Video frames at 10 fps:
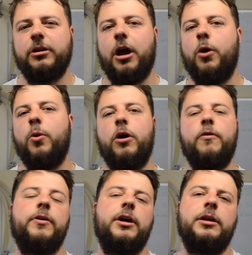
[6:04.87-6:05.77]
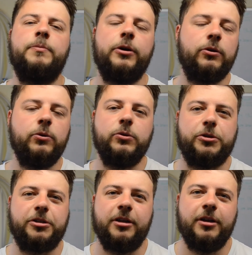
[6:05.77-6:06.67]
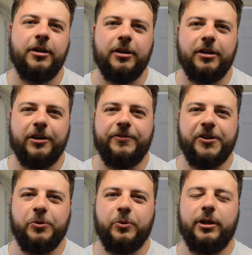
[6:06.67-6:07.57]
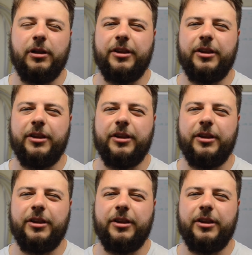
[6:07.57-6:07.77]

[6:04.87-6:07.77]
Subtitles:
Go over and peruse, if you will.